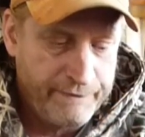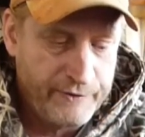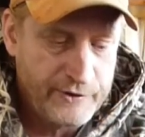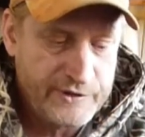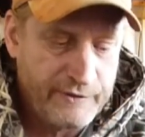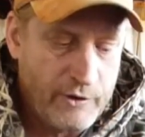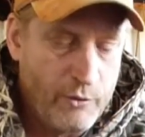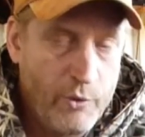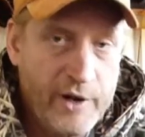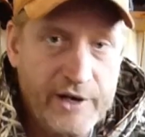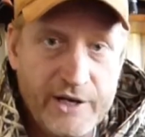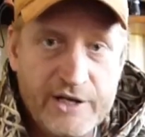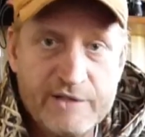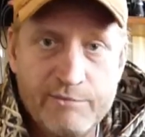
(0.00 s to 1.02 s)
First of all,
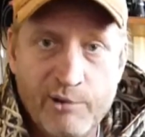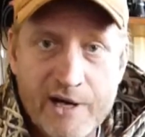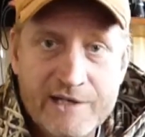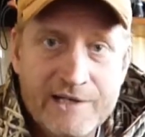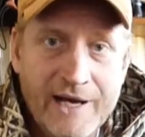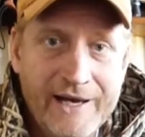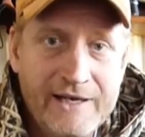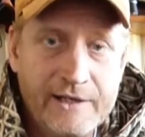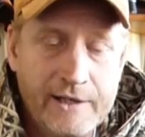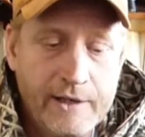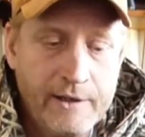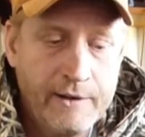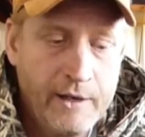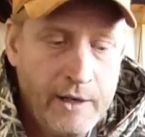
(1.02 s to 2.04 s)
what is brace height?
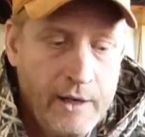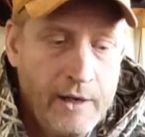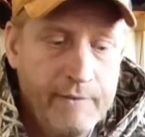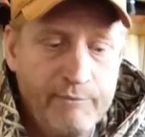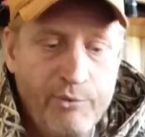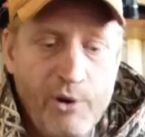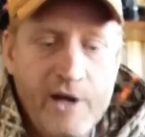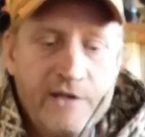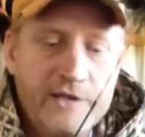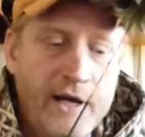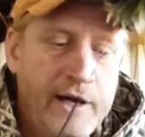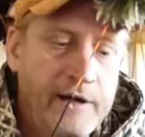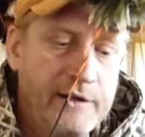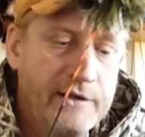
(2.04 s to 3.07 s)
Brace
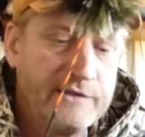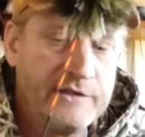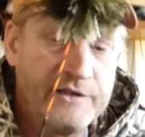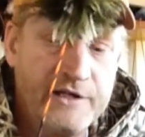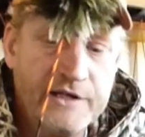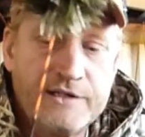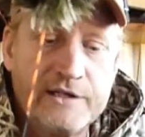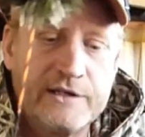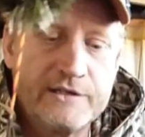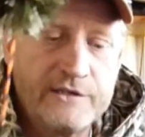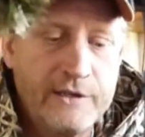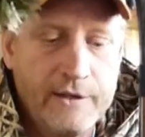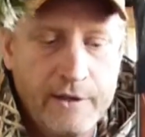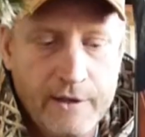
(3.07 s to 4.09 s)
height is the
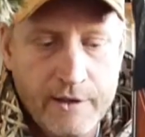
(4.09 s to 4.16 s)
distance,